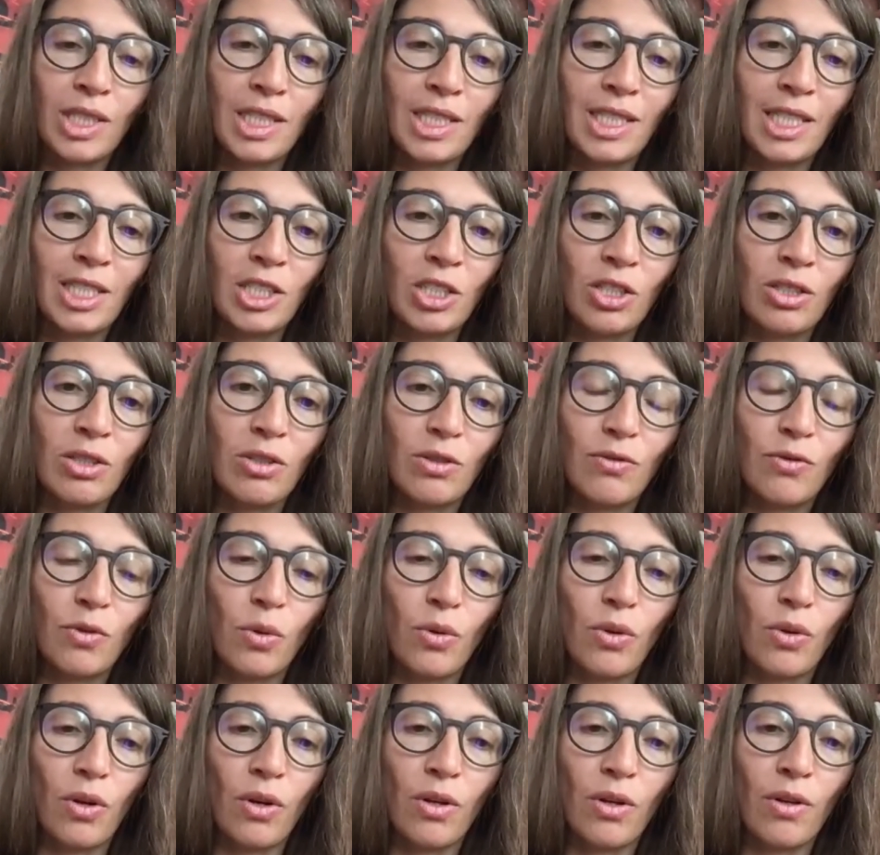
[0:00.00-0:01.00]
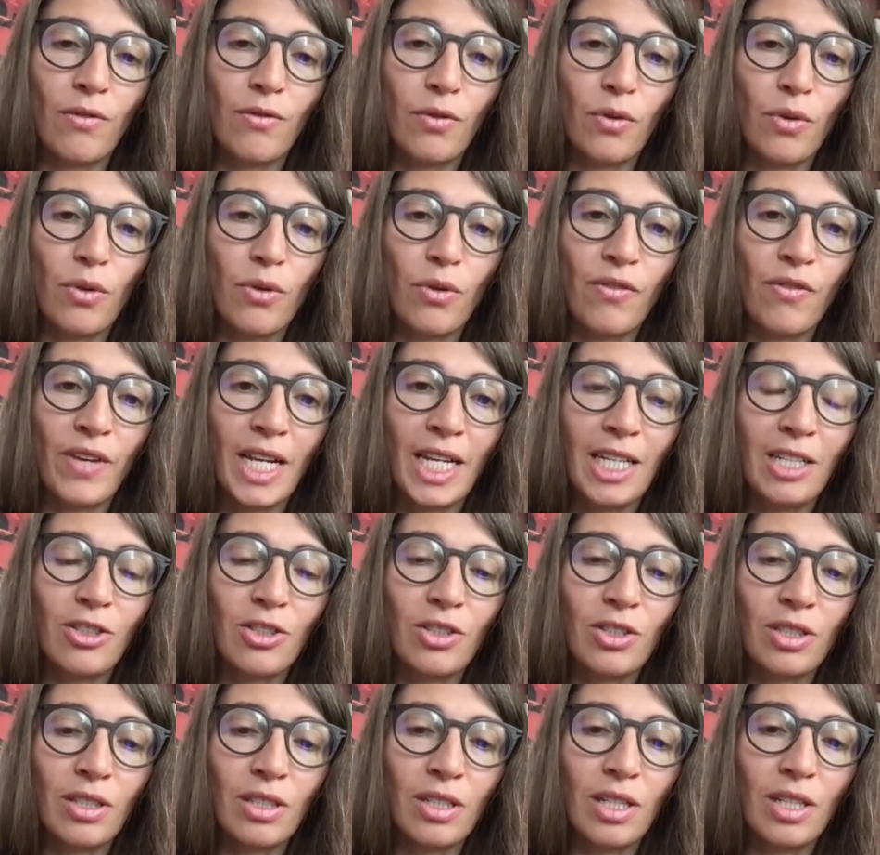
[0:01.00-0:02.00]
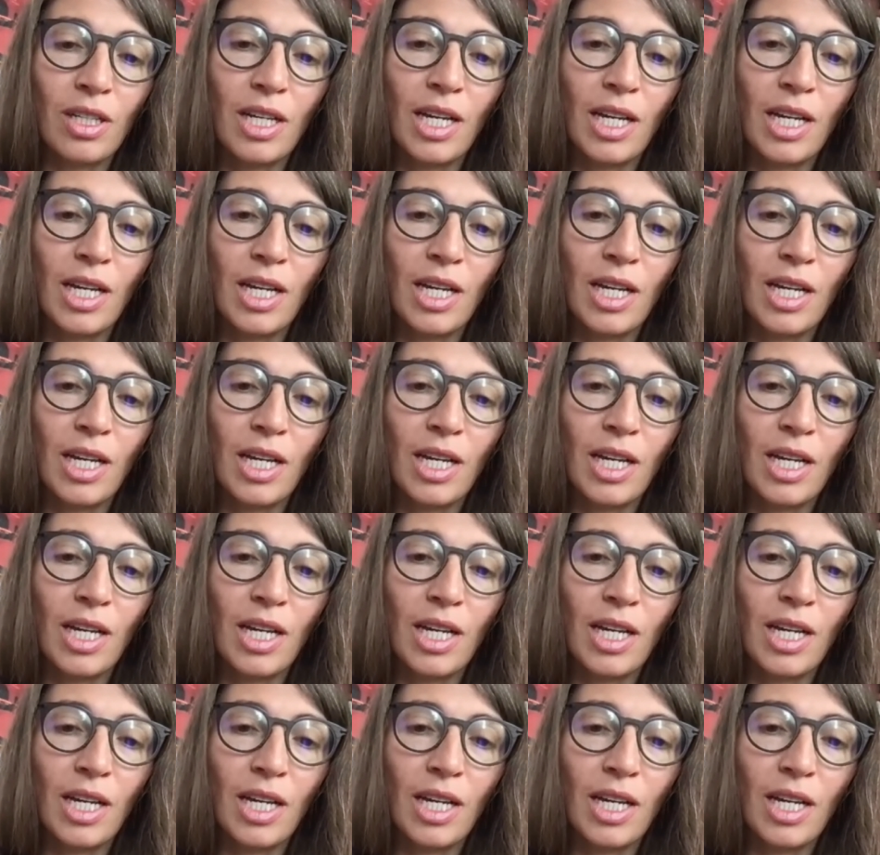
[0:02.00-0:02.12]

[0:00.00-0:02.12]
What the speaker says: decisions for the village.